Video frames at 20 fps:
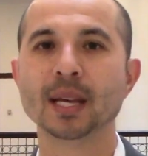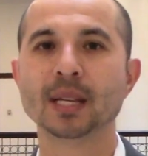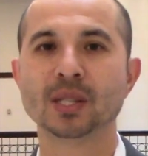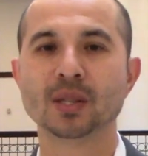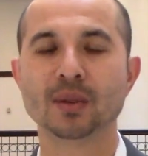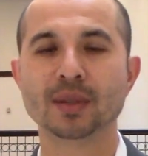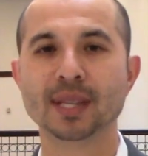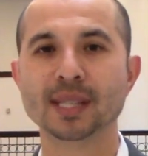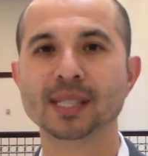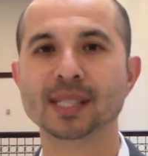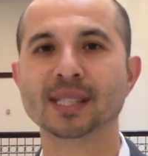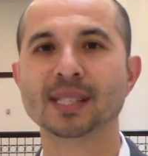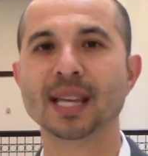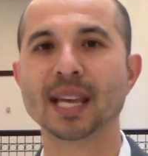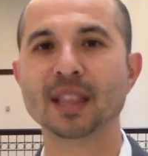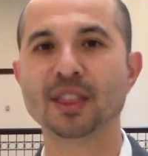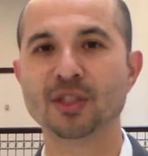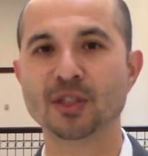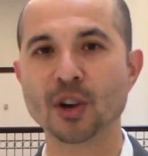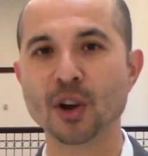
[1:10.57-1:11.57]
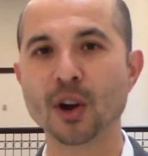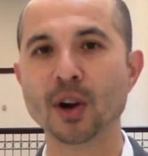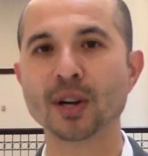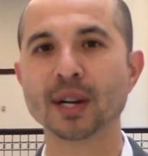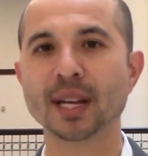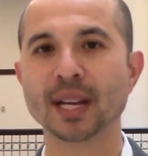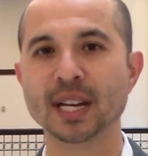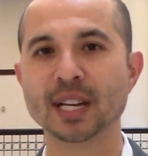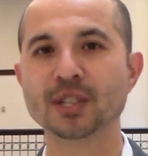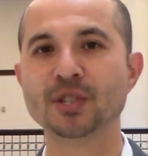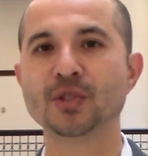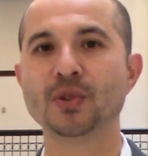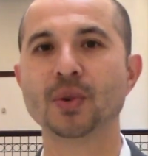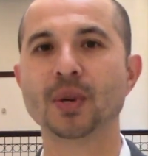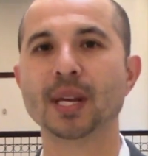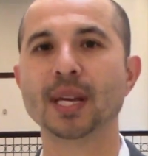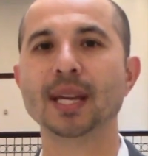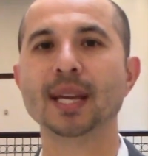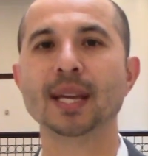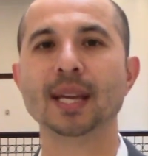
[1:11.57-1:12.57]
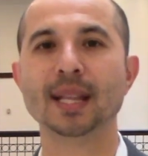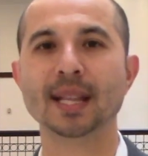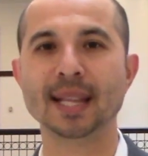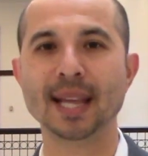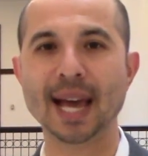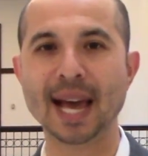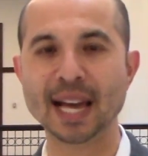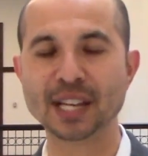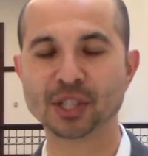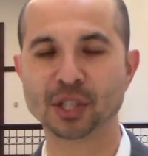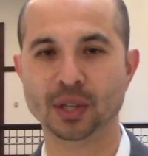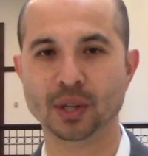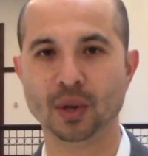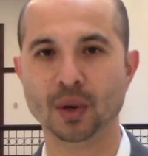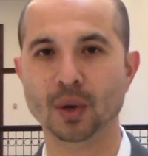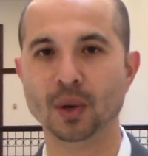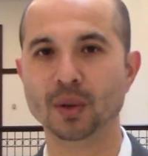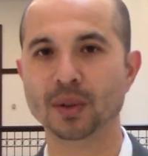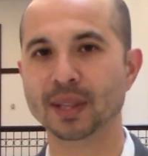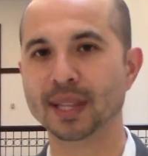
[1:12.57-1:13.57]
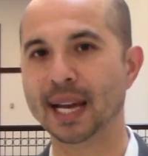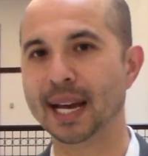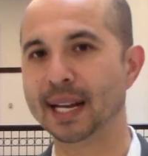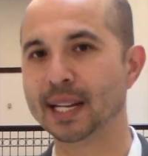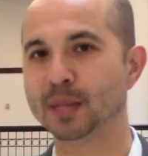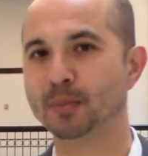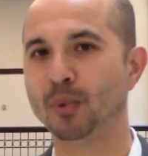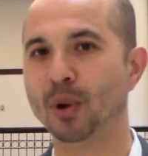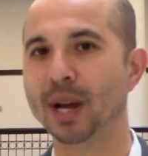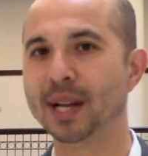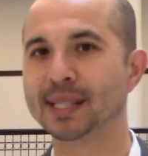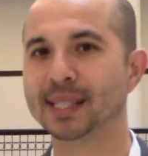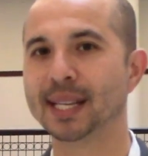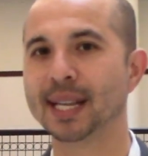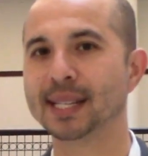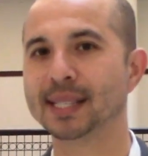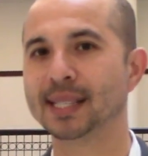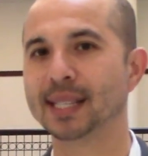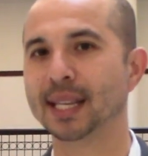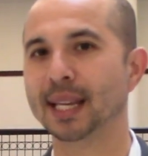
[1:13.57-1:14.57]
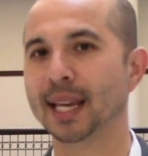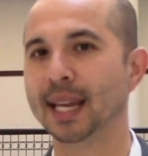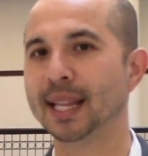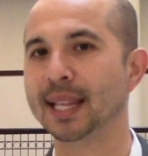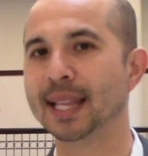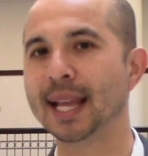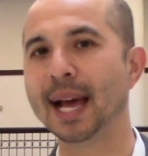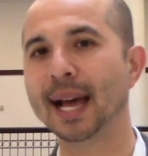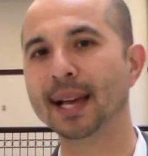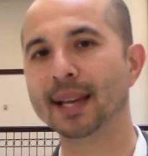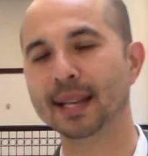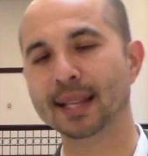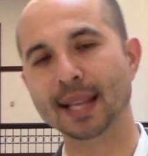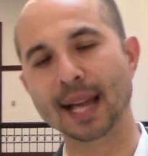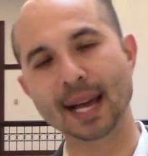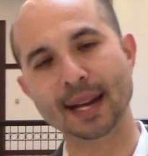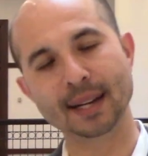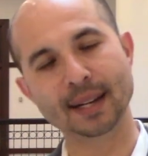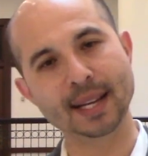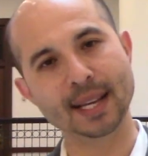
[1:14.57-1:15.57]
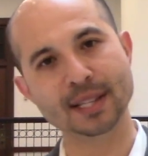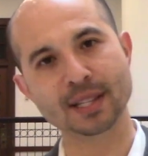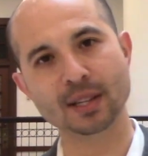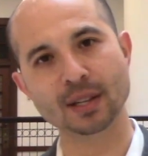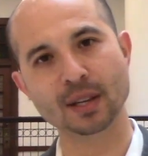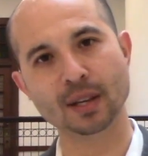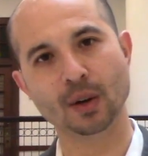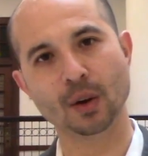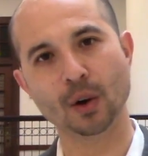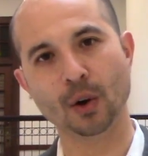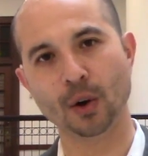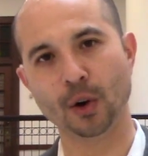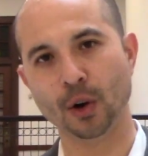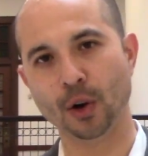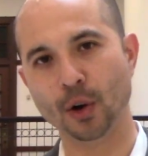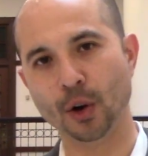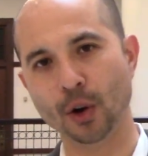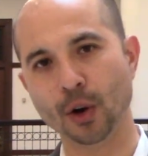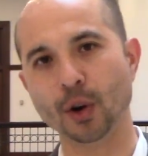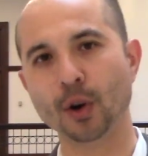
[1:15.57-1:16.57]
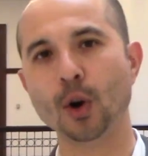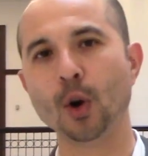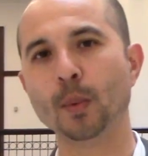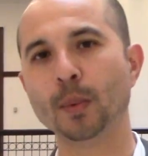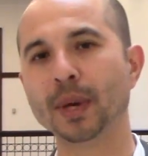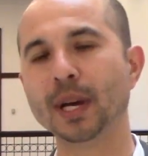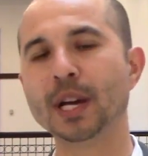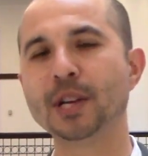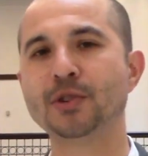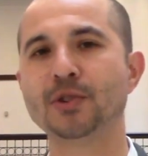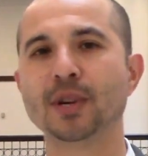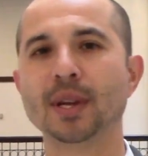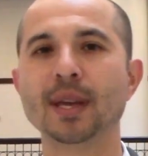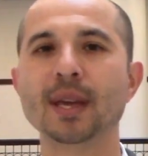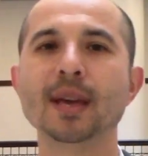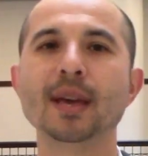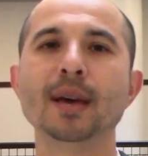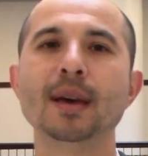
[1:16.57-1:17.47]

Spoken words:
So this is a third country national that is processing and not in his or her home country